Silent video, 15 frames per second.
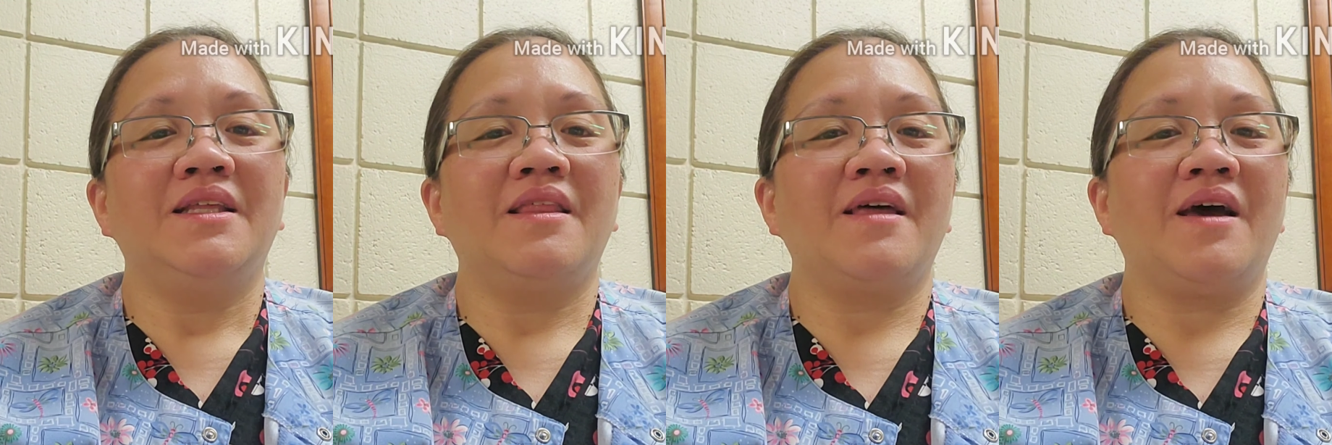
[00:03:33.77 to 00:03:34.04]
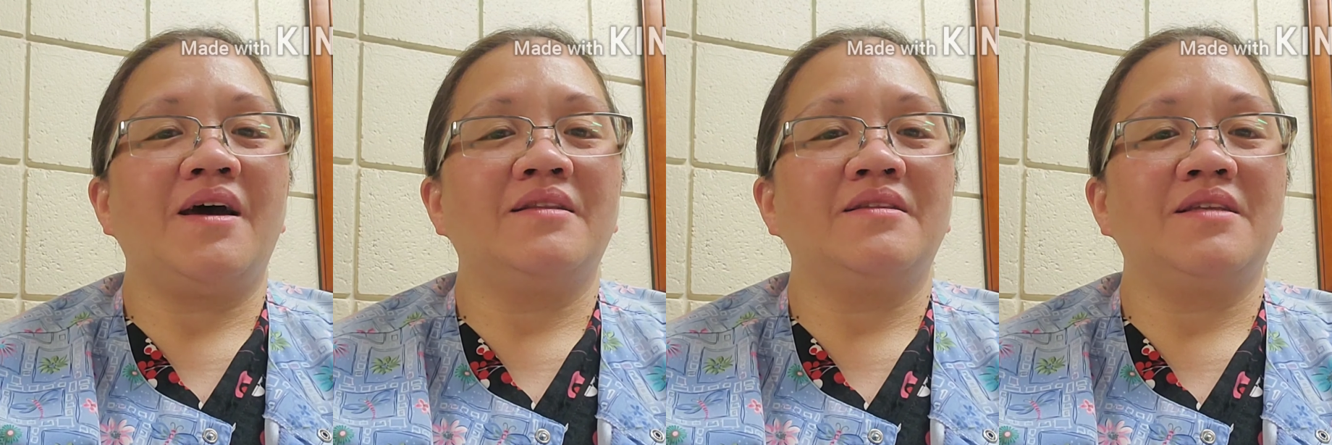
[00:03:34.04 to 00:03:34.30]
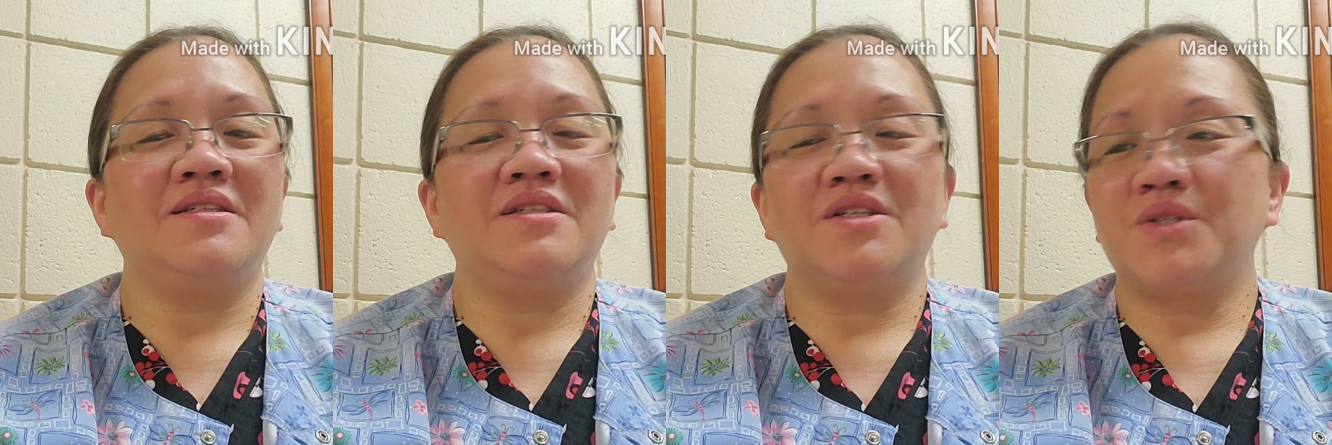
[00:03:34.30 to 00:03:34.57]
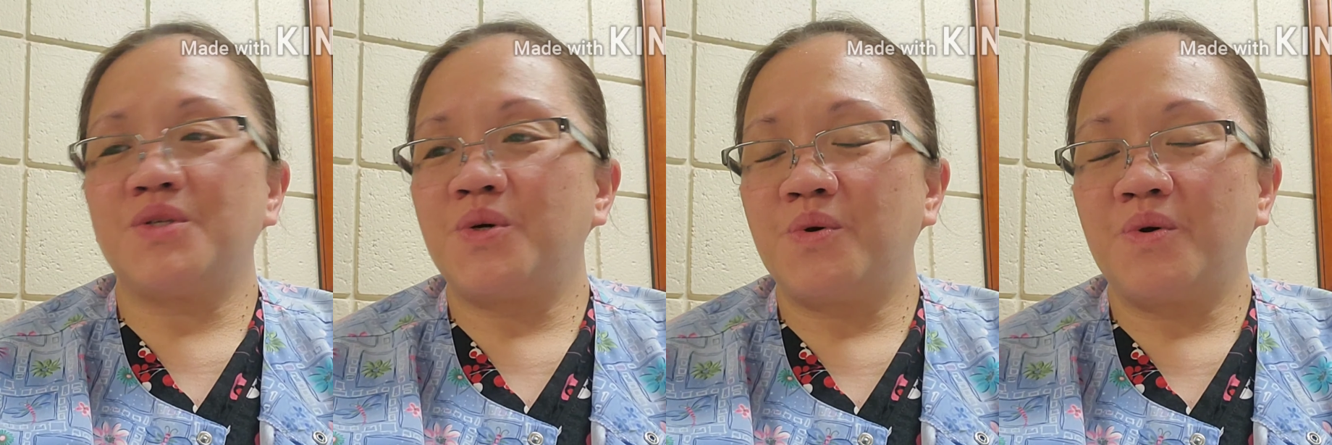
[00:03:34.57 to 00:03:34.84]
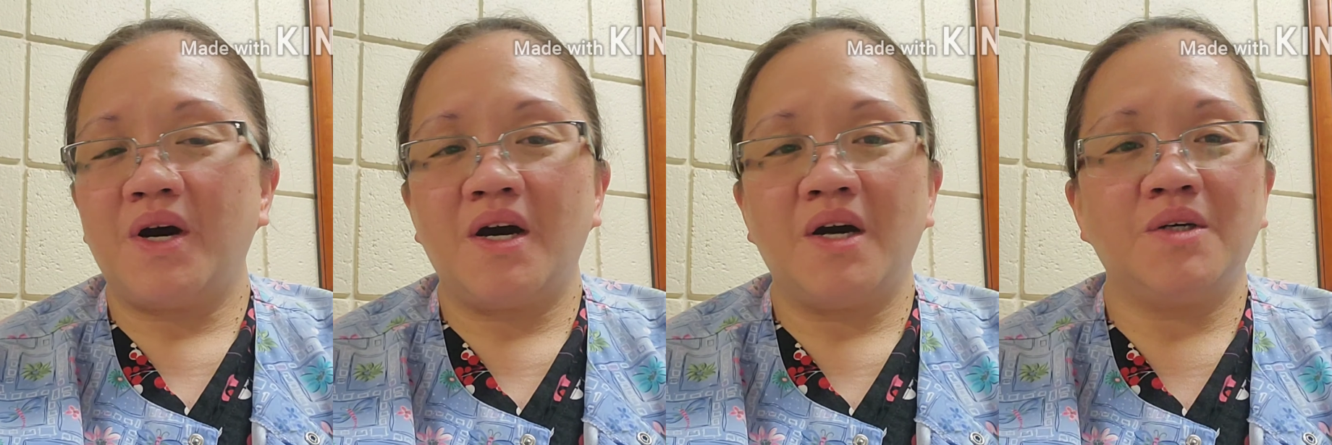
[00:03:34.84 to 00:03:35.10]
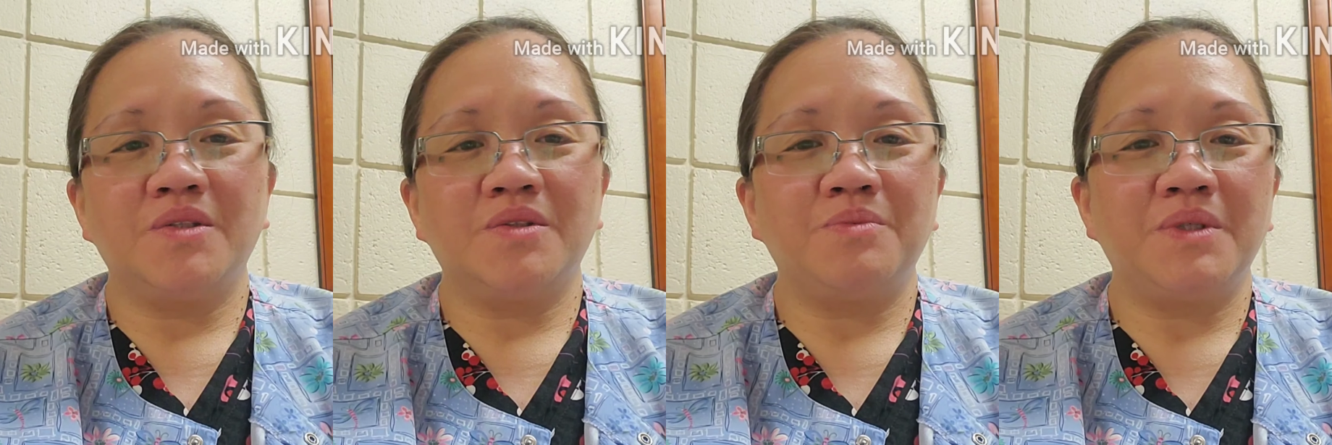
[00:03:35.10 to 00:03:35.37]
that they just go
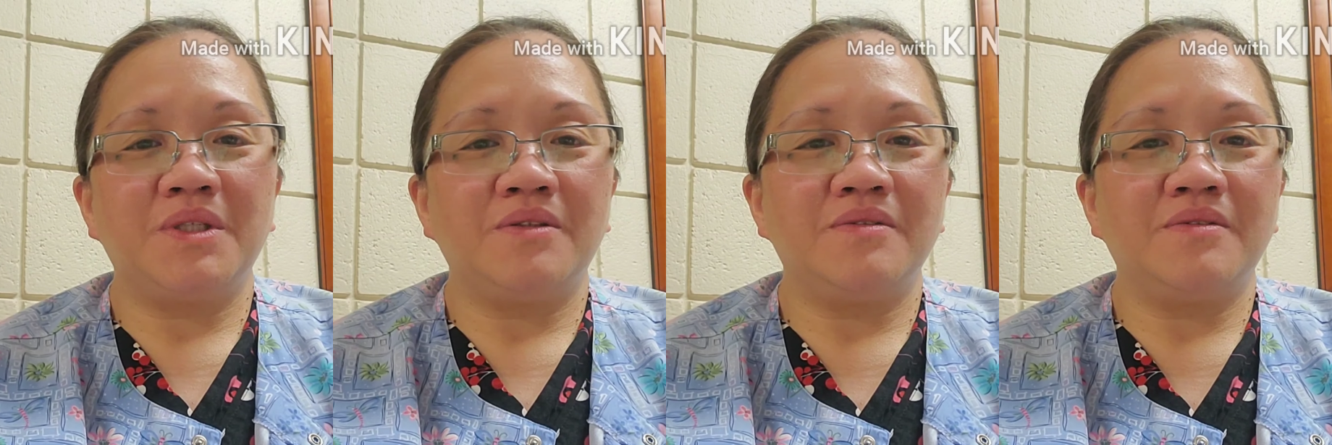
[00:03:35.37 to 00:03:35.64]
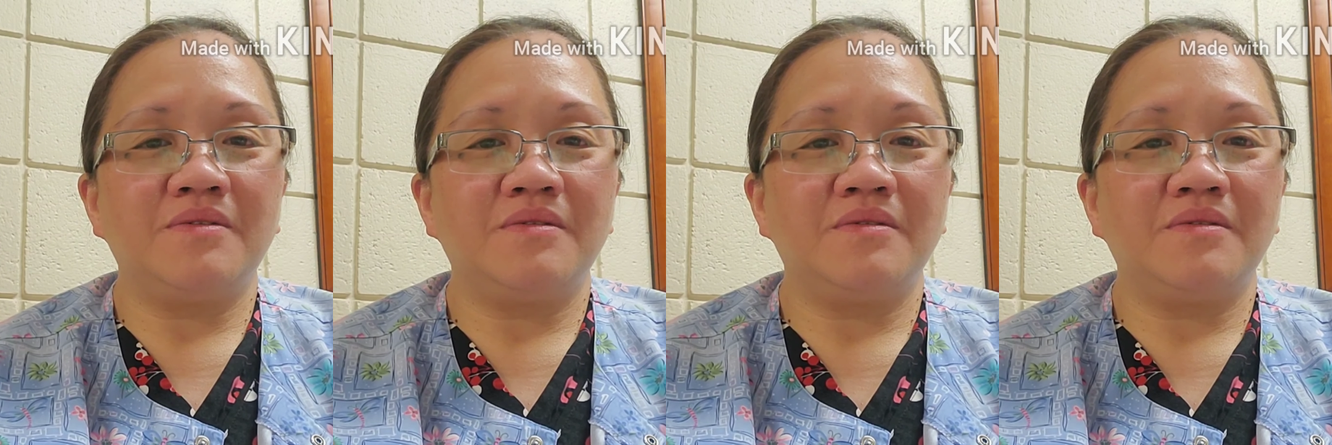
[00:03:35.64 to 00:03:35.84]
out without